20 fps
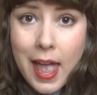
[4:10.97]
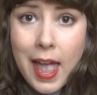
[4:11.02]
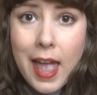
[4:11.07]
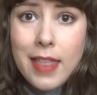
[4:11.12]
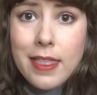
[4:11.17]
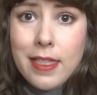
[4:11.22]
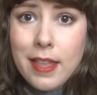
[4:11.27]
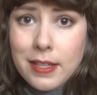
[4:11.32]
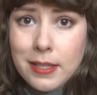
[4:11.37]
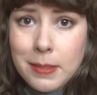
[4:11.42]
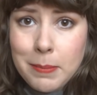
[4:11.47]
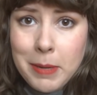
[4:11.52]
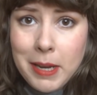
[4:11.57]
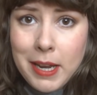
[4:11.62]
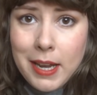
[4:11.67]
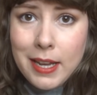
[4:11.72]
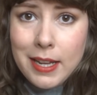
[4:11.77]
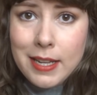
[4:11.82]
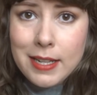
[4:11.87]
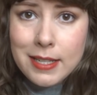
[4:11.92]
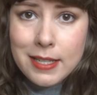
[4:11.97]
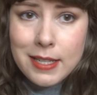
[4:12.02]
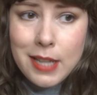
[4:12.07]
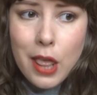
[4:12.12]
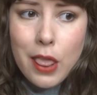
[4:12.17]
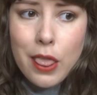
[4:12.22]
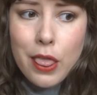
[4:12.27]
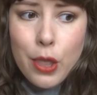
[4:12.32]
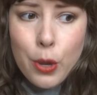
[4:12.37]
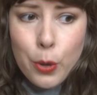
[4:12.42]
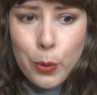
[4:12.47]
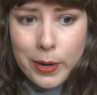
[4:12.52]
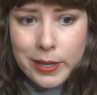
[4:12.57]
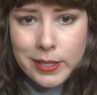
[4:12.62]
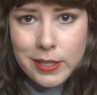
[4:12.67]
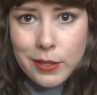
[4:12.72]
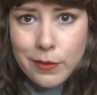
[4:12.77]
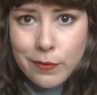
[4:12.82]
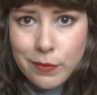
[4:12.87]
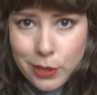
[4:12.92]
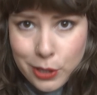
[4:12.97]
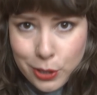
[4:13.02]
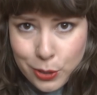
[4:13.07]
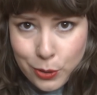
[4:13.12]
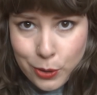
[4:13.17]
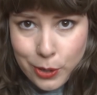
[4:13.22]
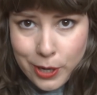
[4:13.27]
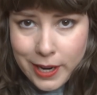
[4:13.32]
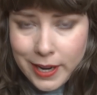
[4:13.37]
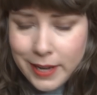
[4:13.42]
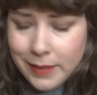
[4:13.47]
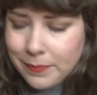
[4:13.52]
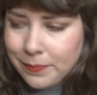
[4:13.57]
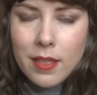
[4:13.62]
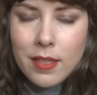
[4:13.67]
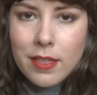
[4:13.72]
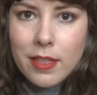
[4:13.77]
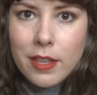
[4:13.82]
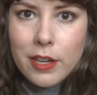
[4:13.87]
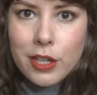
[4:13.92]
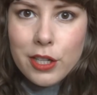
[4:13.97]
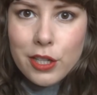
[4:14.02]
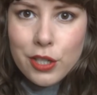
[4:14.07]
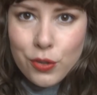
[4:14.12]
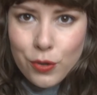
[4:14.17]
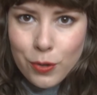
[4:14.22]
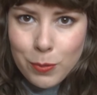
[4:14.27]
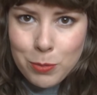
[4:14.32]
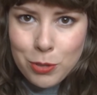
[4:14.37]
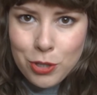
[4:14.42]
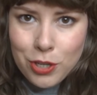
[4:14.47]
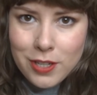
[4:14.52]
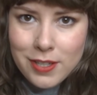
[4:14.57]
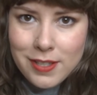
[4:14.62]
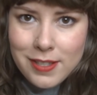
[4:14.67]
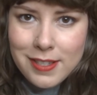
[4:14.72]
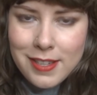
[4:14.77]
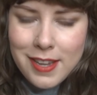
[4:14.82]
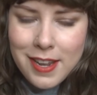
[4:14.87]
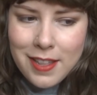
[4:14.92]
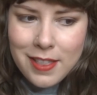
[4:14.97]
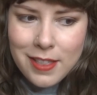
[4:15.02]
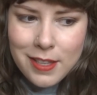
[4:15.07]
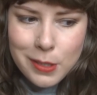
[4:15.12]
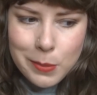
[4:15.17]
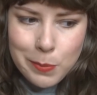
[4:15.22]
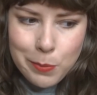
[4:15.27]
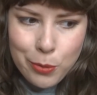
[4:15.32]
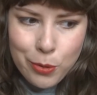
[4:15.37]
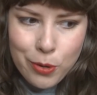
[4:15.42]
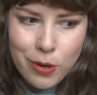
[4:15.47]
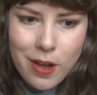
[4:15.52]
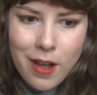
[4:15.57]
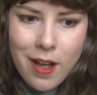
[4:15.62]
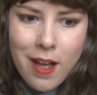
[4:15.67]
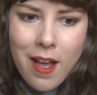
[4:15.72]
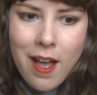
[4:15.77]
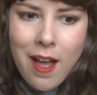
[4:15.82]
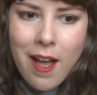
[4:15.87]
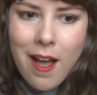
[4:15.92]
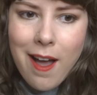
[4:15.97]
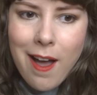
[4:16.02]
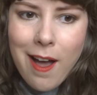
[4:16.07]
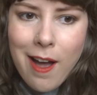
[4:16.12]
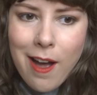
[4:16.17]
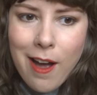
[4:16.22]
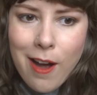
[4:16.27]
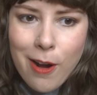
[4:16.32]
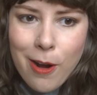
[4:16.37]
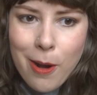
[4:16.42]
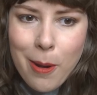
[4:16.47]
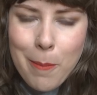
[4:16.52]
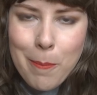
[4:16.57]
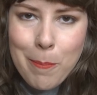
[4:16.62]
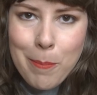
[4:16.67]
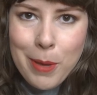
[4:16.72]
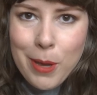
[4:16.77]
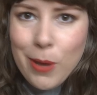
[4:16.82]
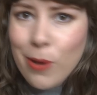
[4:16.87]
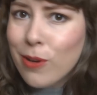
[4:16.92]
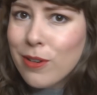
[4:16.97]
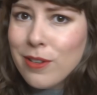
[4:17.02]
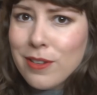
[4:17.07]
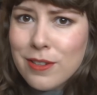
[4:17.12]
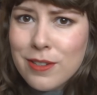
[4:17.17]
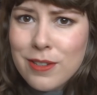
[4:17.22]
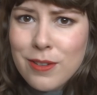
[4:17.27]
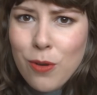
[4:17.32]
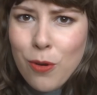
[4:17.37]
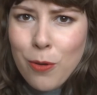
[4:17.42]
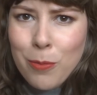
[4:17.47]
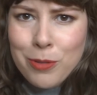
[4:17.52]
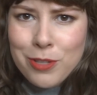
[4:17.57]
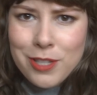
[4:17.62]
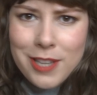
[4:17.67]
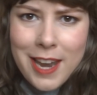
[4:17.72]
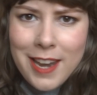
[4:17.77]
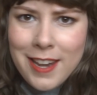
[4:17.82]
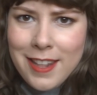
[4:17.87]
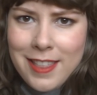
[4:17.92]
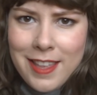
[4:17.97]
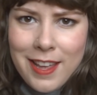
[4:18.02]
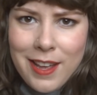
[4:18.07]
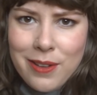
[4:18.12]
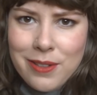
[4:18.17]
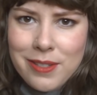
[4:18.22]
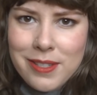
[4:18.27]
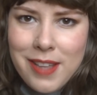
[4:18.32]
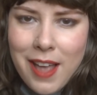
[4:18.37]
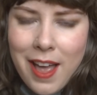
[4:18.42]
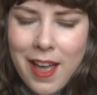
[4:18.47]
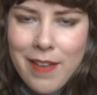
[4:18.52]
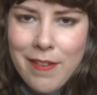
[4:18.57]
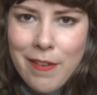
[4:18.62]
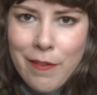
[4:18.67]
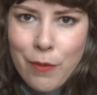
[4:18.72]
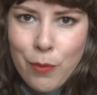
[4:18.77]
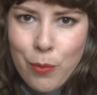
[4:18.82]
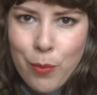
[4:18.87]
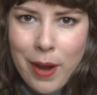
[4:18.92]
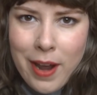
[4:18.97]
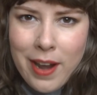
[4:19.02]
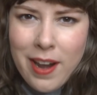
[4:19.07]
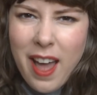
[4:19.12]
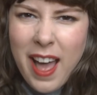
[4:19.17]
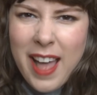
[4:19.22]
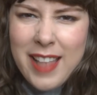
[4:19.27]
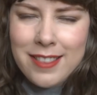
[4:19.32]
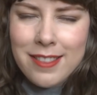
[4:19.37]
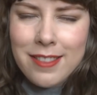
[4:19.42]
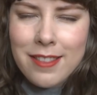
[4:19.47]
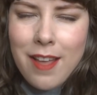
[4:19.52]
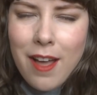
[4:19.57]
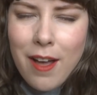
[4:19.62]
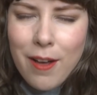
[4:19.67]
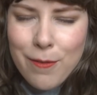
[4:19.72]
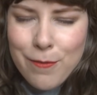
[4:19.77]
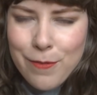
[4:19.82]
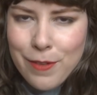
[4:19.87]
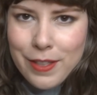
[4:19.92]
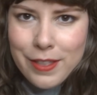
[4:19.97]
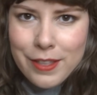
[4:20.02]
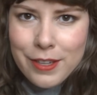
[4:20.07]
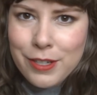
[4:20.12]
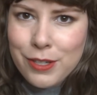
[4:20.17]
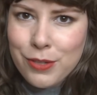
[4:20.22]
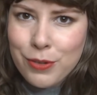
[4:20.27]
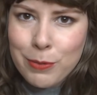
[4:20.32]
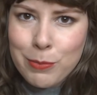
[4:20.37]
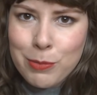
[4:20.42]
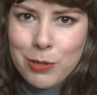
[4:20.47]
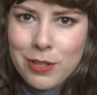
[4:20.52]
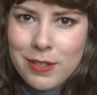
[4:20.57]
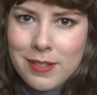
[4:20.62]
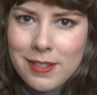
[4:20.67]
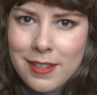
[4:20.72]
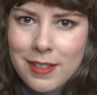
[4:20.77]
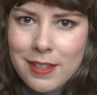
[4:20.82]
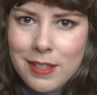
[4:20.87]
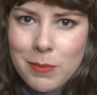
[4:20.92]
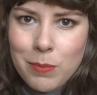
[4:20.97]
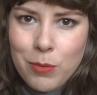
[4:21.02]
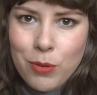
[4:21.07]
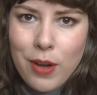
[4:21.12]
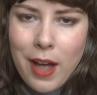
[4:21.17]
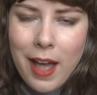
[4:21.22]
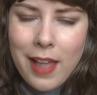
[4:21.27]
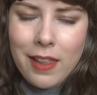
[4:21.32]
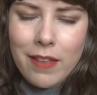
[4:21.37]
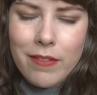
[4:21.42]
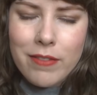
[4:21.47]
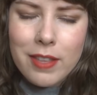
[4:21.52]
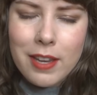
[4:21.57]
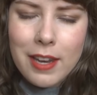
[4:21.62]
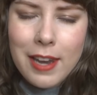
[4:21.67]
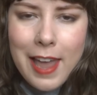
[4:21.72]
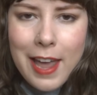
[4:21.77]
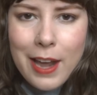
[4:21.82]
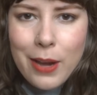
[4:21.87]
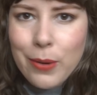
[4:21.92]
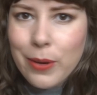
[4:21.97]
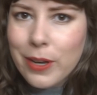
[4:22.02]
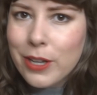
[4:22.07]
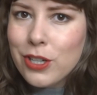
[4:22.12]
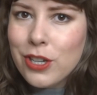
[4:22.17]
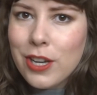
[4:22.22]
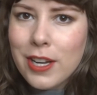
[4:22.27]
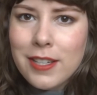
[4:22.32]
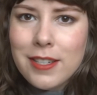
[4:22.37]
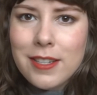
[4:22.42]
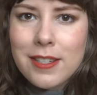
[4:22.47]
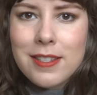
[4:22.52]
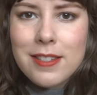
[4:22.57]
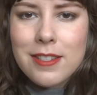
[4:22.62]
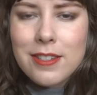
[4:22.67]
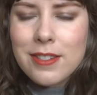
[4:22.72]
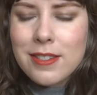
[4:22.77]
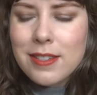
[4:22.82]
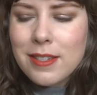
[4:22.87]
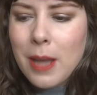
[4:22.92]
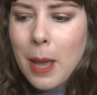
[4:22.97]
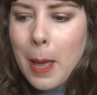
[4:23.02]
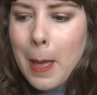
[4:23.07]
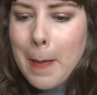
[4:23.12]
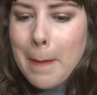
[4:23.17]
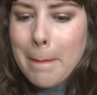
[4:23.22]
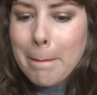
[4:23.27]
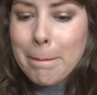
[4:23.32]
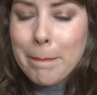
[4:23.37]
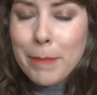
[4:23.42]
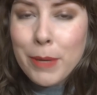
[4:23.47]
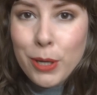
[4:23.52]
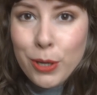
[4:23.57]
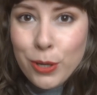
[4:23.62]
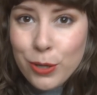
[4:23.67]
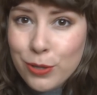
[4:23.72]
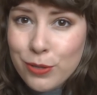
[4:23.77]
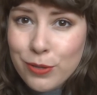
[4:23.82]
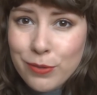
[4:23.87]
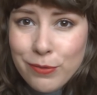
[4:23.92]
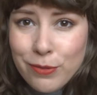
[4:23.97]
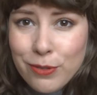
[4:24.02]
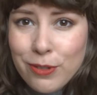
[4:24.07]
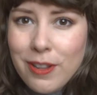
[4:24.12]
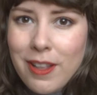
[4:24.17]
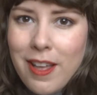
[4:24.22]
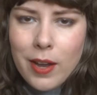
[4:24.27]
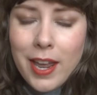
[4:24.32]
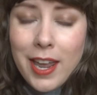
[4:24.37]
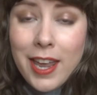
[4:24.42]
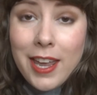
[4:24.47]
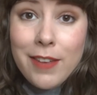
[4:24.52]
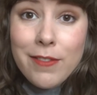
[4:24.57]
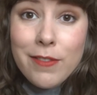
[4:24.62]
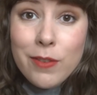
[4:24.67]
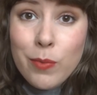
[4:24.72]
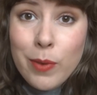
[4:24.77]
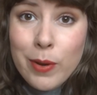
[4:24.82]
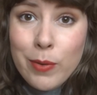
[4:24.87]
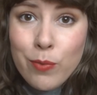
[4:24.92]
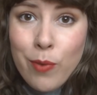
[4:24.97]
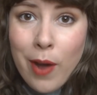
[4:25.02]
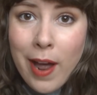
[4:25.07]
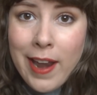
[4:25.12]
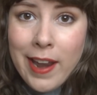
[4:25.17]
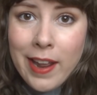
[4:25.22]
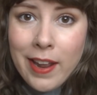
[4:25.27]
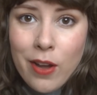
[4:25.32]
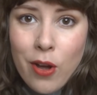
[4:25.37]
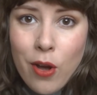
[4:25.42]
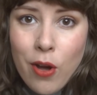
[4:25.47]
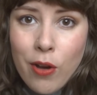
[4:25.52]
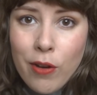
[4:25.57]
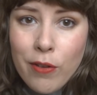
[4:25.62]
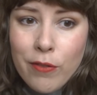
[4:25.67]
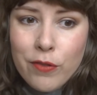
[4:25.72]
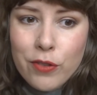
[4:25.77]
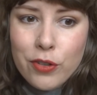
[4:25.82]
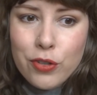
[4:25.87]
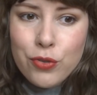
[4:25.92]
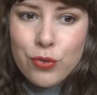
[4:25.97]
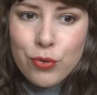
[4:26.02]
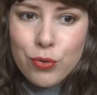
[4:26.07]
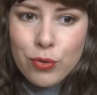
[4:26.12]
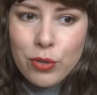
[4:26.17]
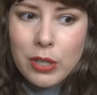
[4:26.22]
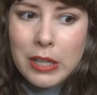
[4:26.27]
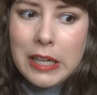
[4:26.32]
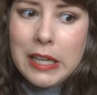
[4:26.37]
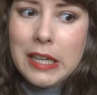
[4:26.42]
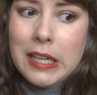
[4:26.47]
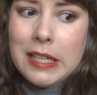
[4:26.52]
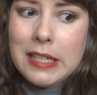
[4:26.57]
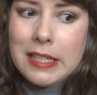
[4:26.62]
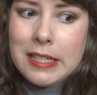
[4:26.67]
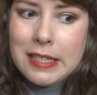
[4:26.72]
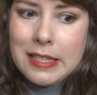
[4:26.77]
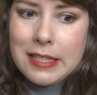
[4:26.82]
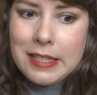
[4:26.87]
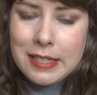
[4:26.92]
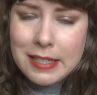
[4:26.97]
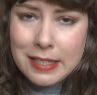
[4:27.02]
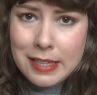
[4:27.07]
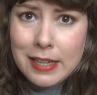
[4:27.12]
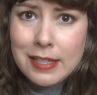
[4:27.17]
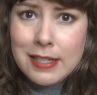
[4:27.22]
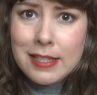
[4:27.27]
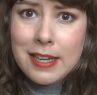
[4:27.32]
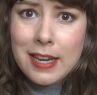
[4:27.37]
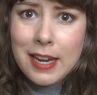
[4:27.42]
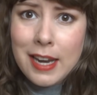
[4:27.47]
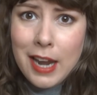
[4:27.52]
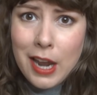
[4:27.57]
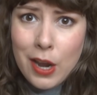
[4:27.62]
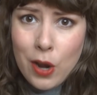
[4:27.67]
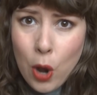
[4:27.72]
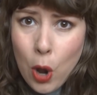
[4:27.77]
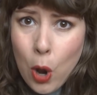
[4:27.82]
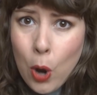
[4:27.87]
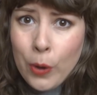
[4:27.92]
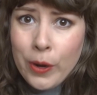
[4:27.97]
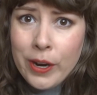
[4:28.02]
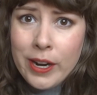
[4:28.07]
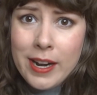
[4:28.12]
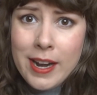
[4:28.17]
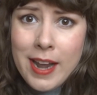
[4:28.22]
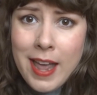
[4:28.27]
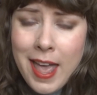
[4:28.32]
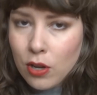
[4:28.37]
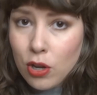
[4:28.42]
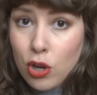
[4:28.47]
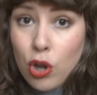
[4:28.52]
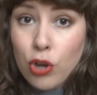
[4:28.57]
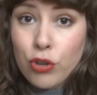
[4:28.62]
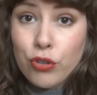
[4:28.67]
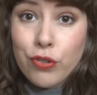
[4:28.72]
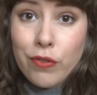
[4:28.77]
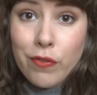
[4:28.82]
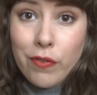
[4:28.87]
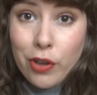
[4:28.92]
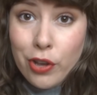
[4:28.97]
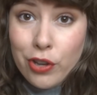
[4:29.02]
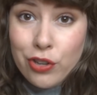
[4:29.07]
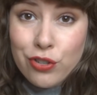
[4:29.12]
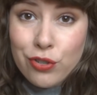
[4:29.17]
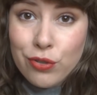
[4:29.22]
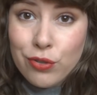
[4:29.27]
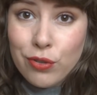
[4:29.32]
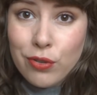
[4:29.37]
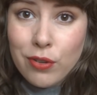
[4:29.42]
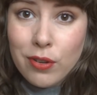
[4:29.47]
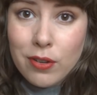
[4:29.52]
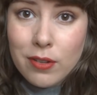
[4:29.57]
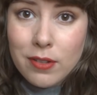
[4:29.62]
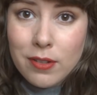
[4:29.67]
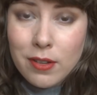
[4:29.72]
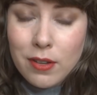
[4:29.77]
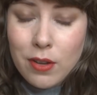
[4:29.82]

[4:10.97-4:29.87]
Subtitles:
And thus begins the rest of the story. The descriptions in this book are beyond almost anything else I've ever read. I love the descriptions in this book. I love the language. It is just beautiful. Even when writing of truly disgusting and horrid, controversial